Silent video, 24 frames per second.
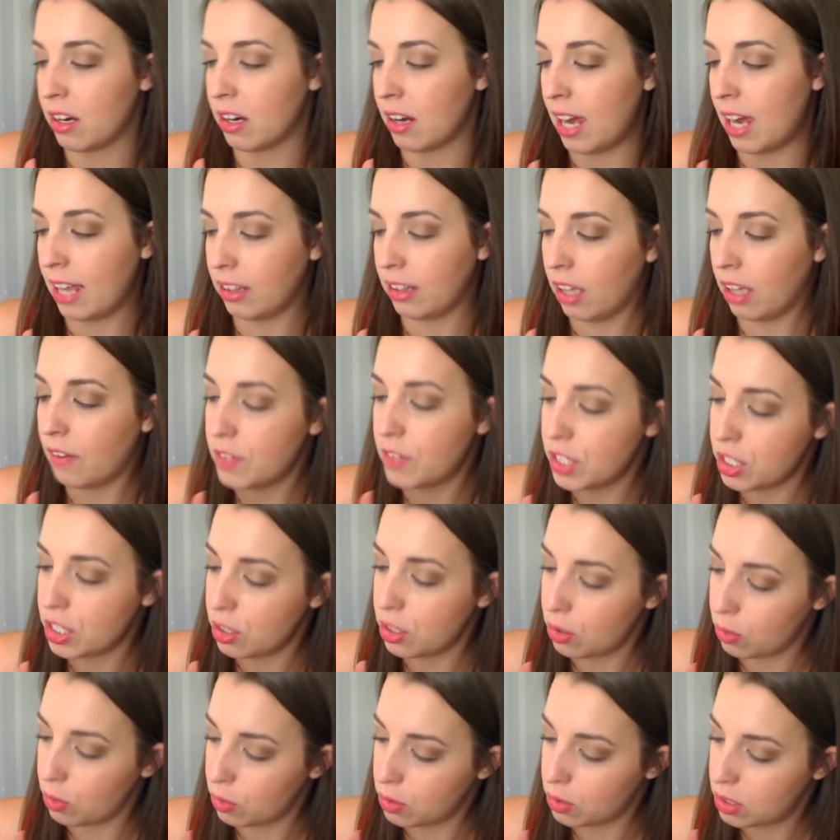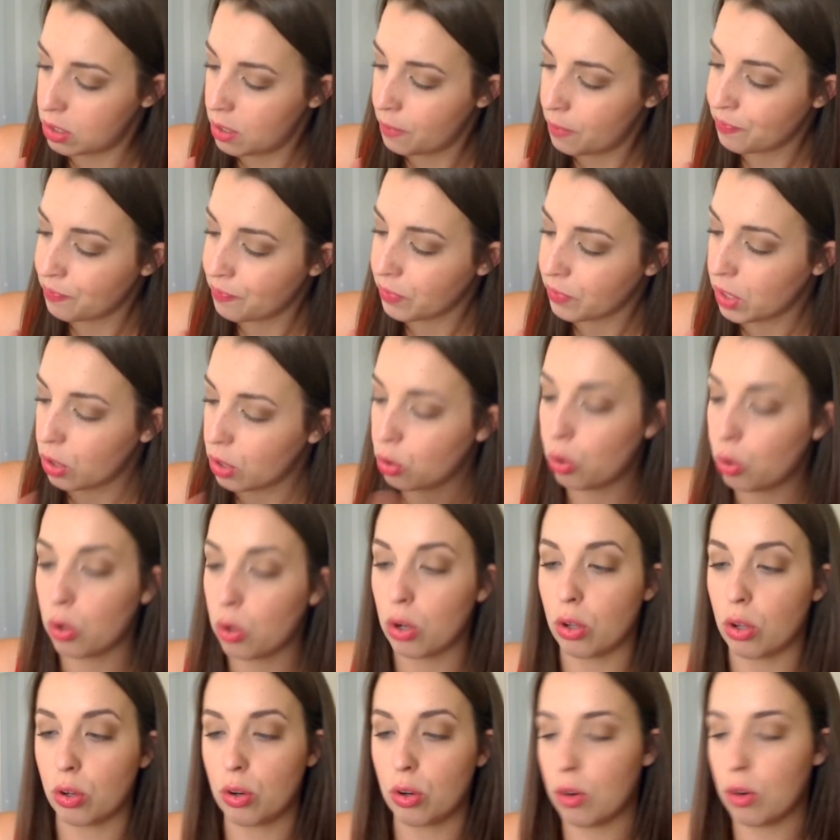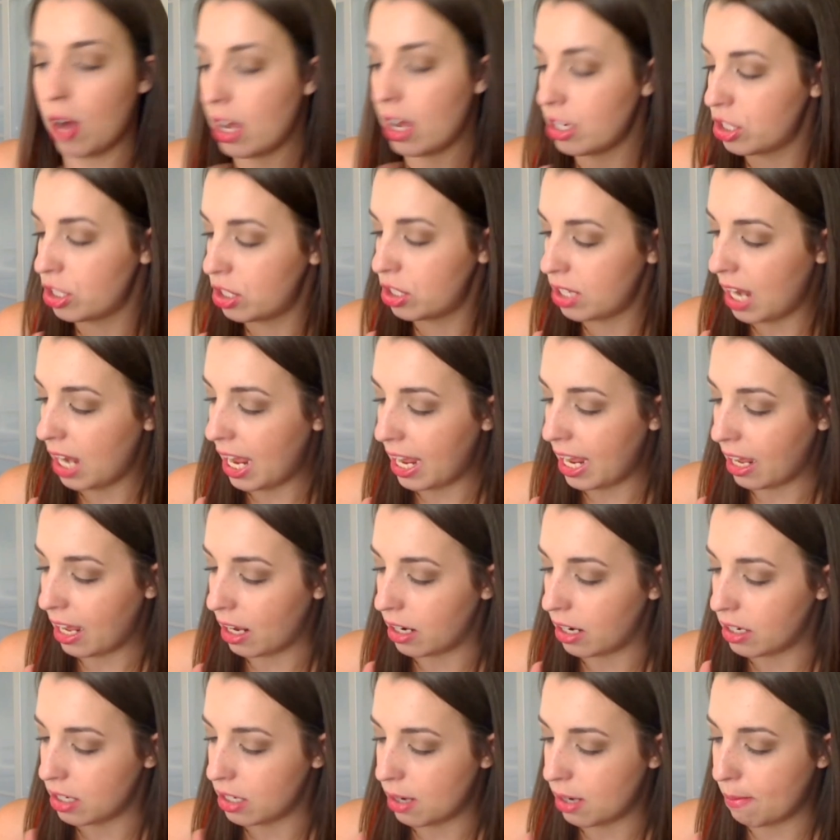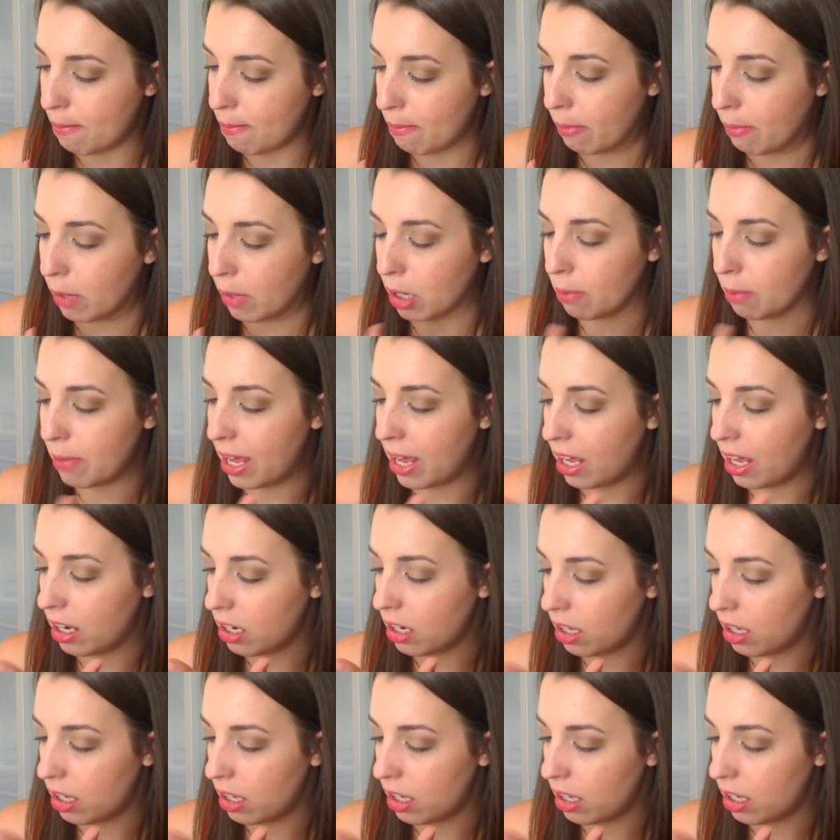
I love to use Coral Crush and Mermaid.